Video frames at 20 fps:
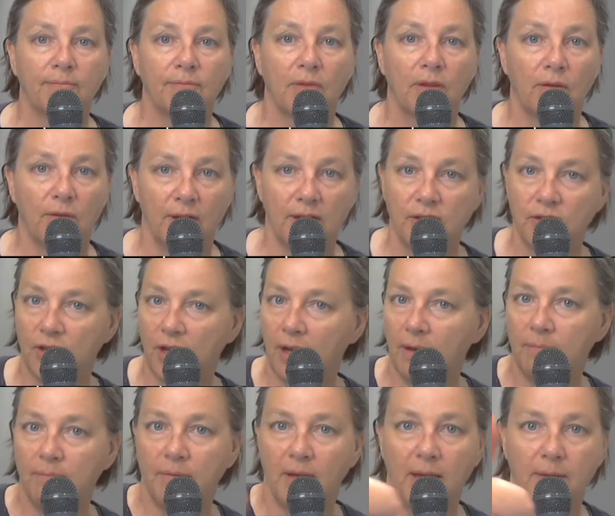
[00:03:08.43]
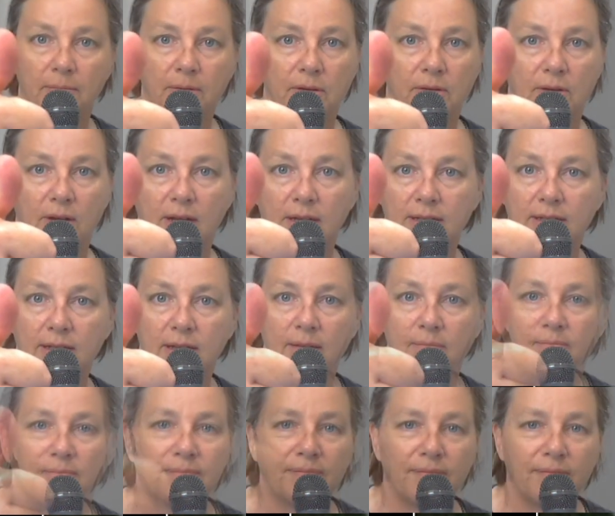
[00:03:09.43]
Great job keeping your eyes up.
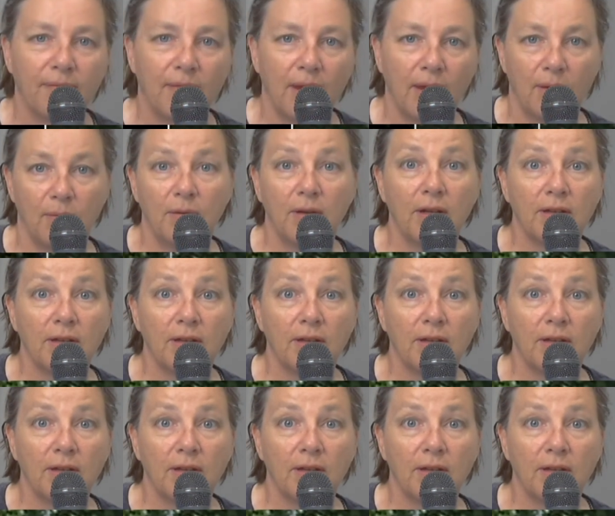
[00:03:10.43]
Would